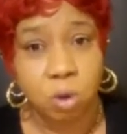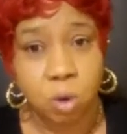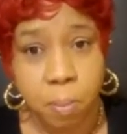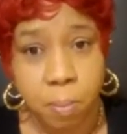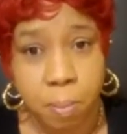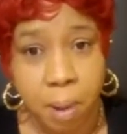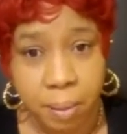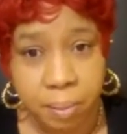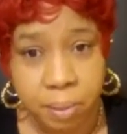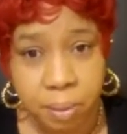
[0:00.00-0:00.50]
know
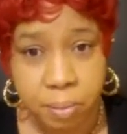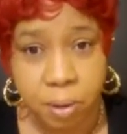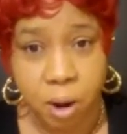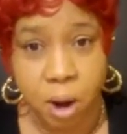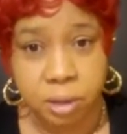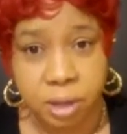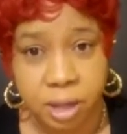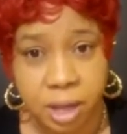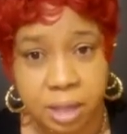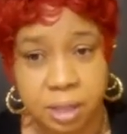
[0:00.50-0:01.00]
Bobby
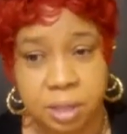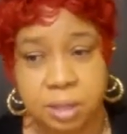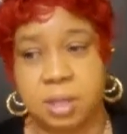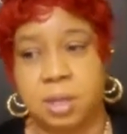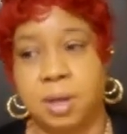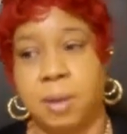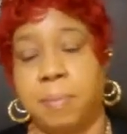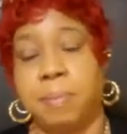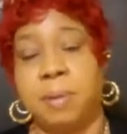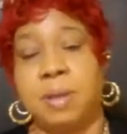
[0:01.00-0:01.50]
Brown, the
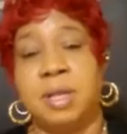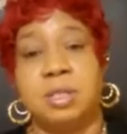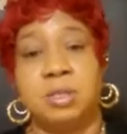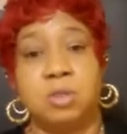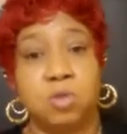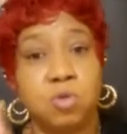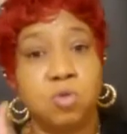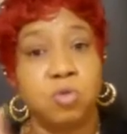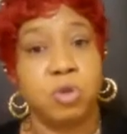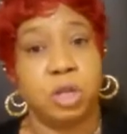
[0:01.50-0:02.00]
entertainer,
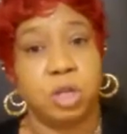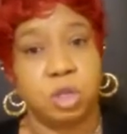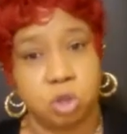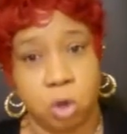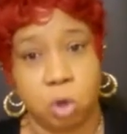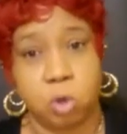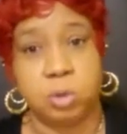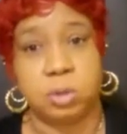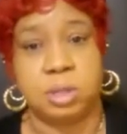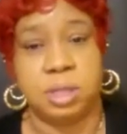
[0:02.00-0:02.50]
please reach
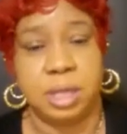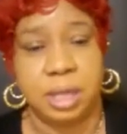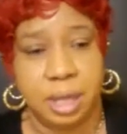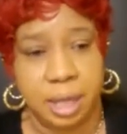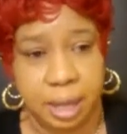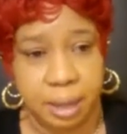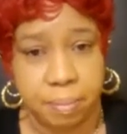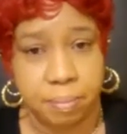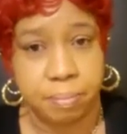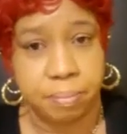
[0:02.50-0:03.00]
out to
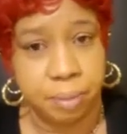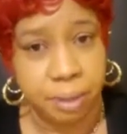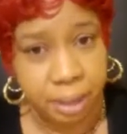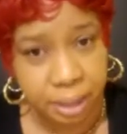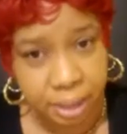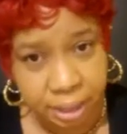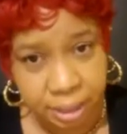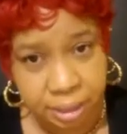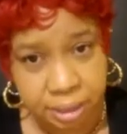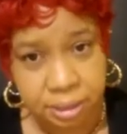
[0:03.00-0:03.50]
him.
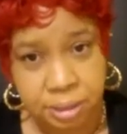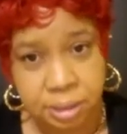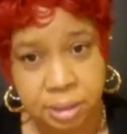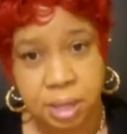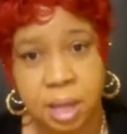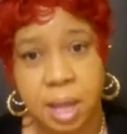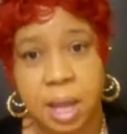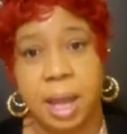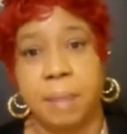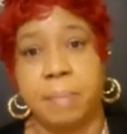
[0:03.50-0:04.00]
Please
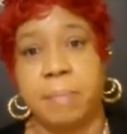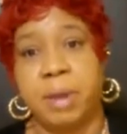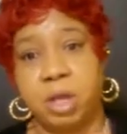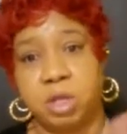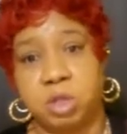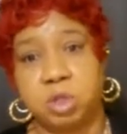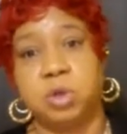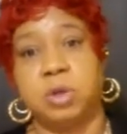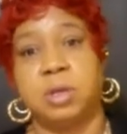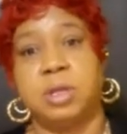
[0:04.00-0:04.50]

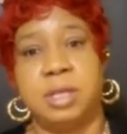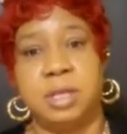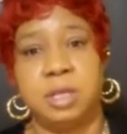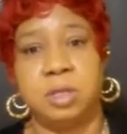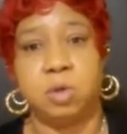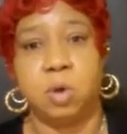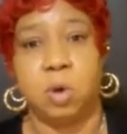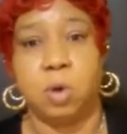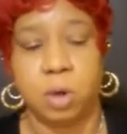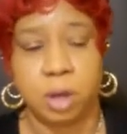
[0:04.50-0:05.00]
make sure
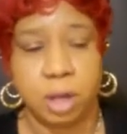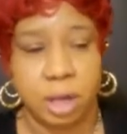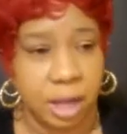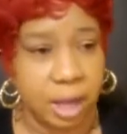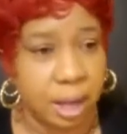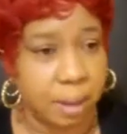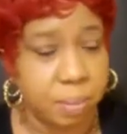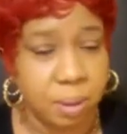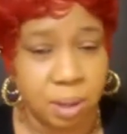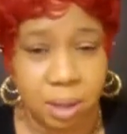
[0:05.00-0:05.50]
he's
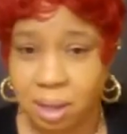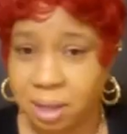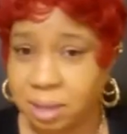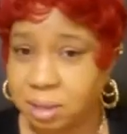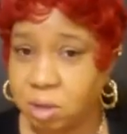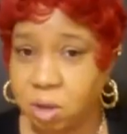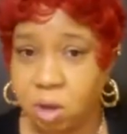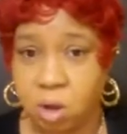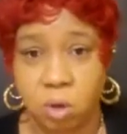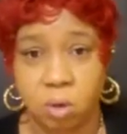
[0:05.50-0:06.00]
okay,
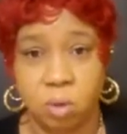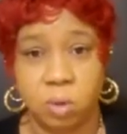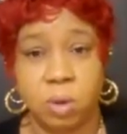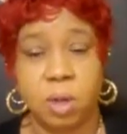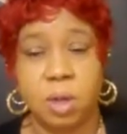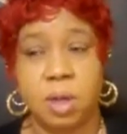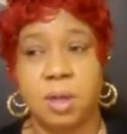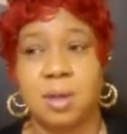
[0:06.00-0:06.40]
because yo,